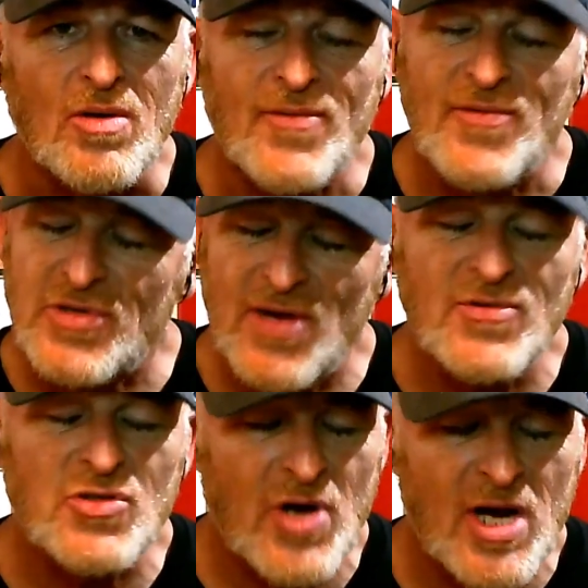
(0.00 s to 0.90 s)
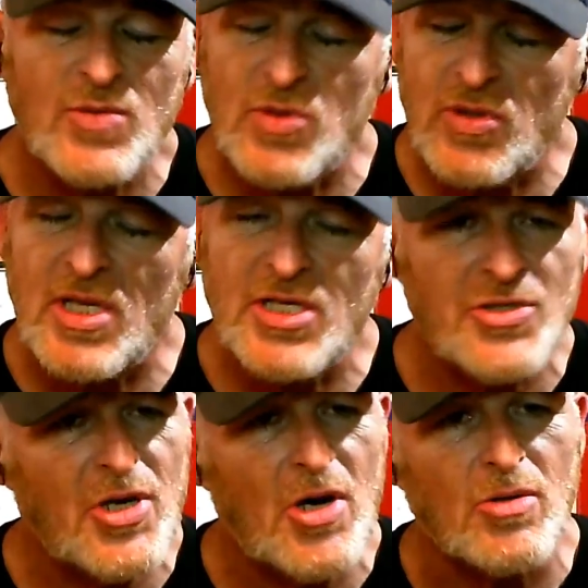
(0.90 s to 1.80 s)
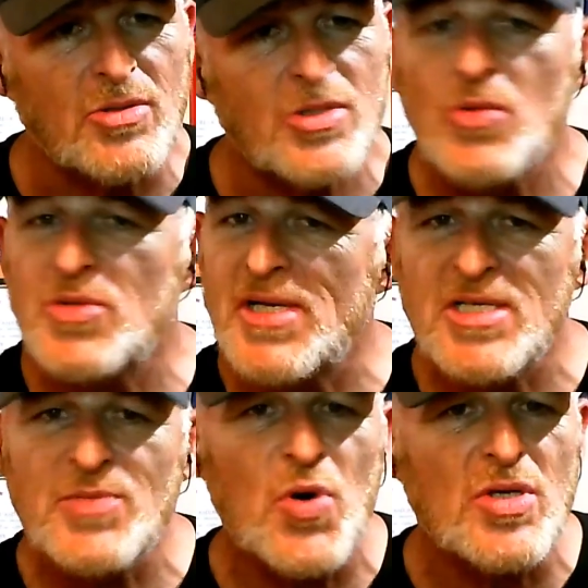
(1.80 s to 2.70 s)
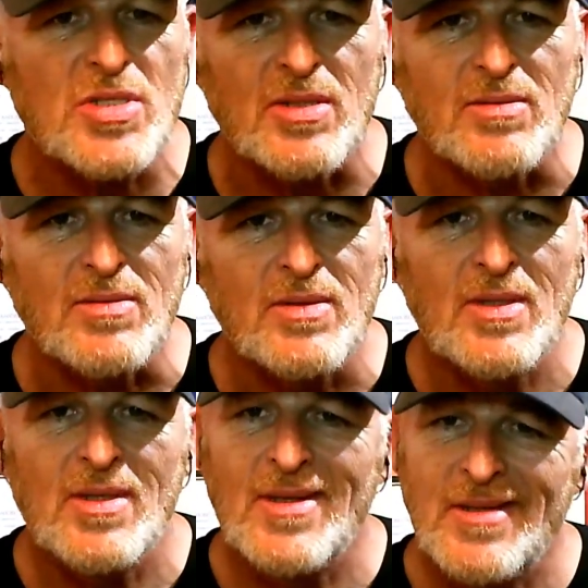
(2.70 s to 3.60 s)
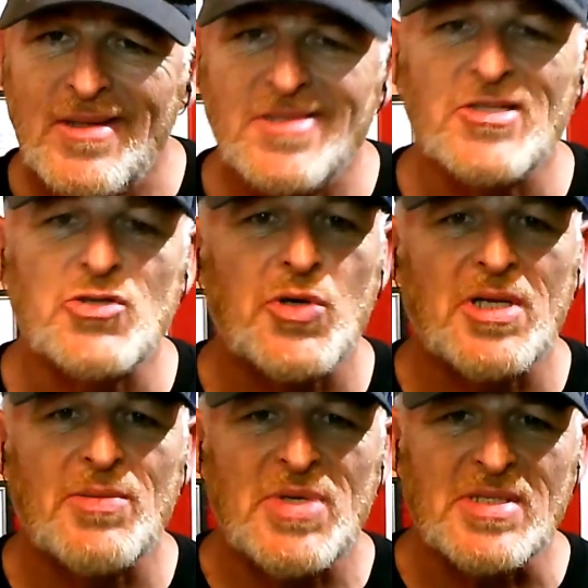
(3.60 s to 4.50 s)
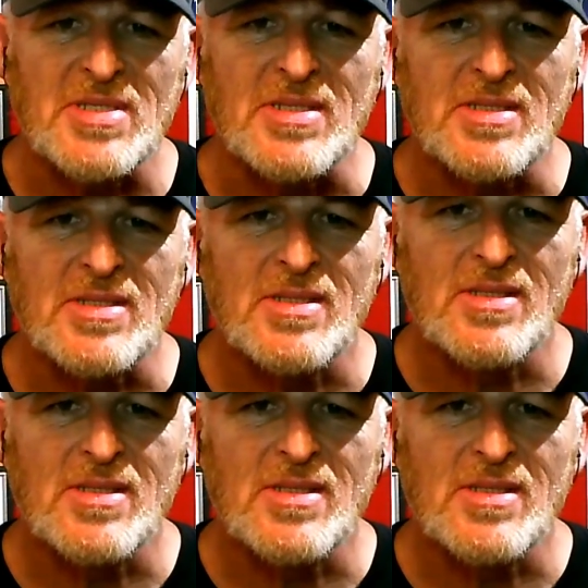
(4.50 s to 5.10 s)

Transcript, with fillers: If your stuff is trash, we're going to let you know. So don't take this personal. This is strictly business.